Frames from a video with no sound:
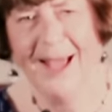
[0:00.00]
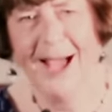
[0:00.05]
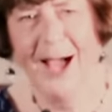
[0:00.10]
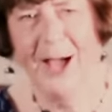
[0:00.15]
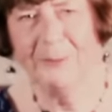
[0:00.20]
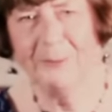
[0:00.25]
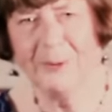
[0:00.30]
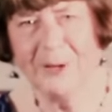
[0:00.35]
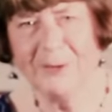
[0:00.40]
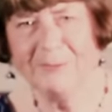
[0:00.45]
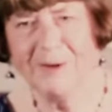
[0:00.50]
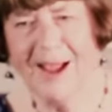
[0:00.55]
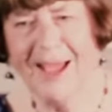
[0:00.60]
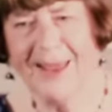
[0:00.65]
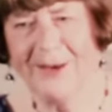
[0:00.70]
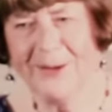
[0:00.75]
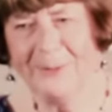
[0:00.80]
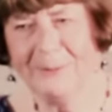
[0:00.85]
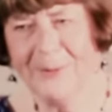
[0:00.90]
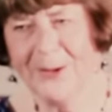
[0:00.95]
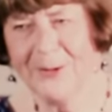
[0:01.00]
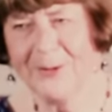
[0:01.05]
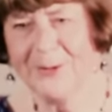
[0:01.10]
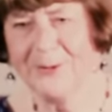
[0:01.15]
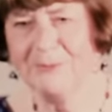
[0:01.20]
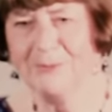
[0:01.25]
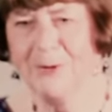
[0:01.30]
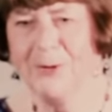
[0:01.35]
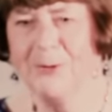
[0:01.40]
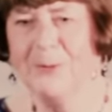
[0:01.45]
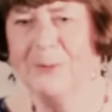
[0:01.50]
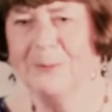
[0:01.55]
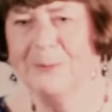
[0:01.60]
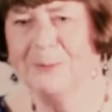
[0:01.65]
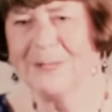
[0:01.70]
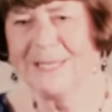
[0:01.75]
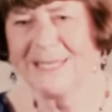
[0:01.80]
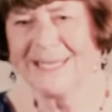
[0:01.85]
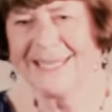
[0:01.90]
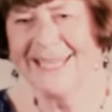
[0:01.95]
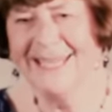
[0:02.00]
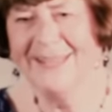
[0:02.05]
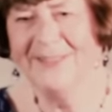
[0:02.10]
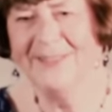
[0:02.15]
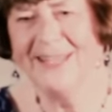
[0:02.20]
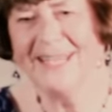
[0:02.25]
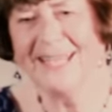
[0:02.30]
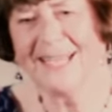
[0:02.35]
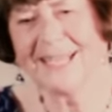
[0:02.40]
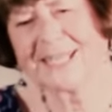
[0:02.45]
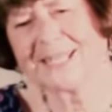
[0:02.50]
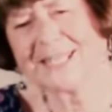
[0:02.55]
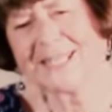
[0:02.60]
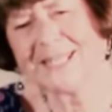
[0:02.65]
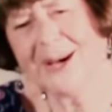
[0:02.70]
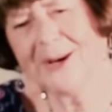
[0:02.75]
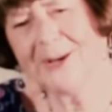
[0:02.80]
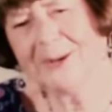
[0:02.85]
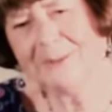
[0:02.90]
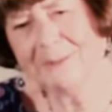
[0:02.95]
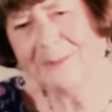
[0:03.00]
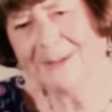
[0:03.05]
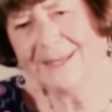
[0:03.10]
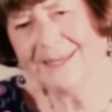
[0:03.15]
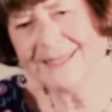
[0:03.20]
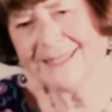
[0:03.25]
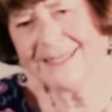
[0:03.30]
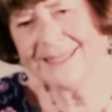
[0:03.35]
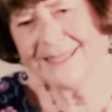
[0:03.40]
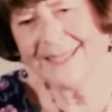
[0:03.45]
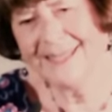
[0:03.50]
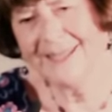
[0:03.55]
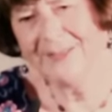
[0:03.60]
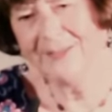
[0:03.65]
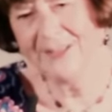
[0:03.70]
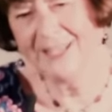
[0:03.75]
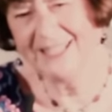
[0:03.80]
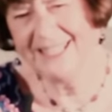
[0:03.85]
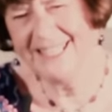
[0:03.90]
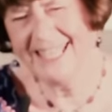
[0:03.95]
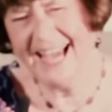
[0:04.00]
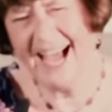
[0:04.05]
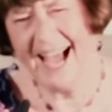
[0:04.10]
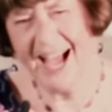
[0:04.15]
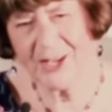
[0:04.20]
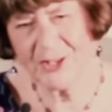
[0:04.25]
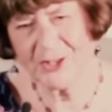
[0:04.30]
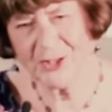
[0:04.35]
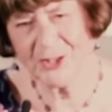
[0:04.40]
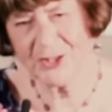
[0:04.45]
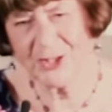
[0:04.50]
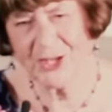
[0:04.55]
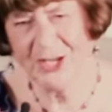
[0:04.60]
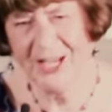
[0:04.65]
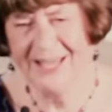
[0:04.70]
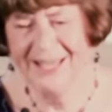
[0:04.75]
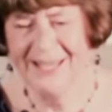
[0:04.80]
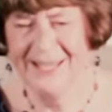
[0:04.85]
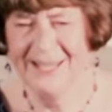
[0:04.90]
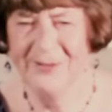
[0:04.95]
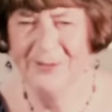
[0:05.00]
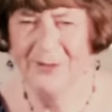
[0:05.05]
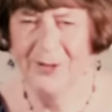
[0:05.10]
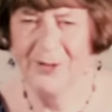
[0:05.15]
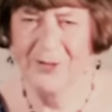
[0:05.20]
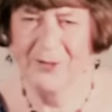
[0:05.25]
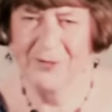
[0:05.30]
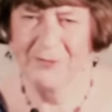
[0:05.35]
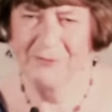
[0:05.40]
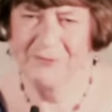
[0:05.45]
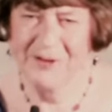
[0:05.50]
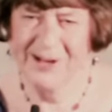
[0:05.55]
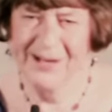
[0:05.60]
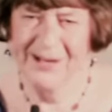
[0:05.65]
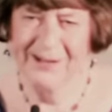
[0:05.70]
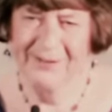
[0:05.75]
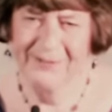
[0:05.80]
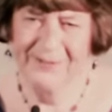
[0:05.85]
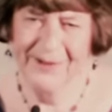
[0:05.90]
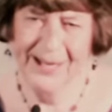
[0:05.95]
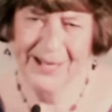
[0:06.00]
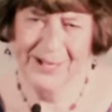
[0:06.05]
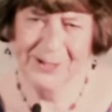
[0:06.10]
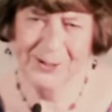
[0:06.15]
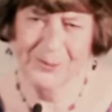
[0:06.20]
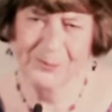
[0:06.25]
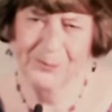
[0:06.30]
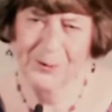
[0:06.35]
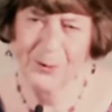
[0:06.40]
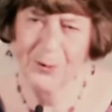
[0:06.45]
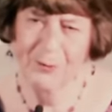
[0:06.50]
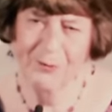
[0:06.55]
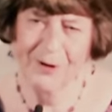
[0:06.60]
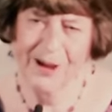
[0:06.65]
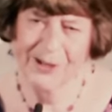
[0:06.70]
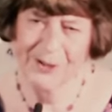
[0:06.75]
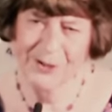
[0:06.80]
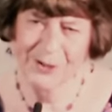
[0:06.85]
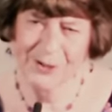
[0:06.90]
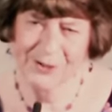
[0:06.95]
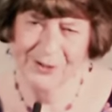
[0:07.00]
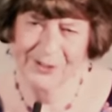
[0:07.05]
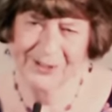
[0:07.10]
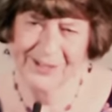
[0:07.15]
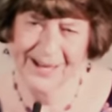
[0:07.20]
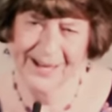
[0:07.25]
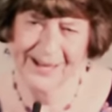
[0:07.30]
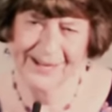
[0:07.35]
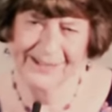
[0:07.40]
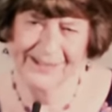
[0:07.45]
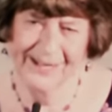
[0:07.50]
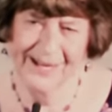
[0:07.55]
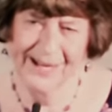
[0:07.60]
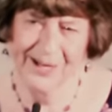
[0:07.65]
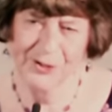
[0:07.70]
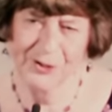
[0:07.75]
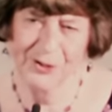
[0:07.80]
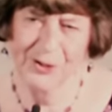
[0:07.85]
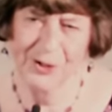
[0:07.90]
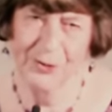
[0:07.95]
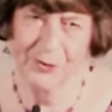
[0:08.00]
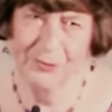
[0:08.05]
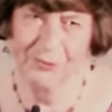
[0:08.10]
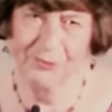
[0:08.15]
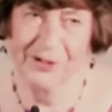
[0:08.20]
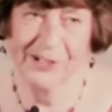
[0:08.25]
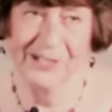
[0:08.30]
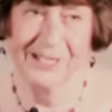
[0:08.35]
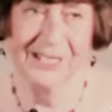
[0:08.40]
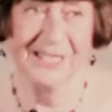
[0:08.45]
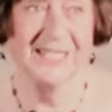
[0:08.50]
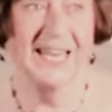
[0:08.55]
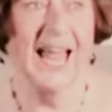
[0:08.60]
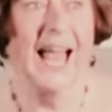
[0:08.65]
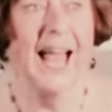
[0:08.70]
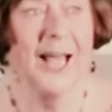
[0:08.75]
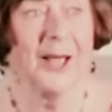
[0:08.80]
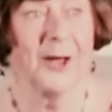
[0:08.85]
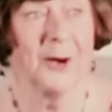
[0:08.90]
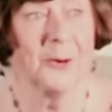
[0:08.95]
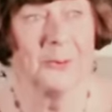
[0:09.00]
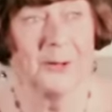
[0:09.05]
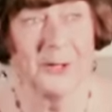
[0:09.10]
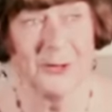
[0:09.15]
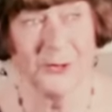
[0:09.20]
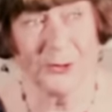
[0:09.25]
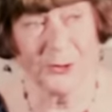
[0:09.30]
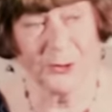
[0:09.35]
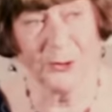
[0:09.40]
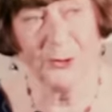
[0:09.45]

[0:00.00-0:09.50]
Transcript: And we ran among the rooms in the excitement, in the dash in the thrill of exploration, and our children sang with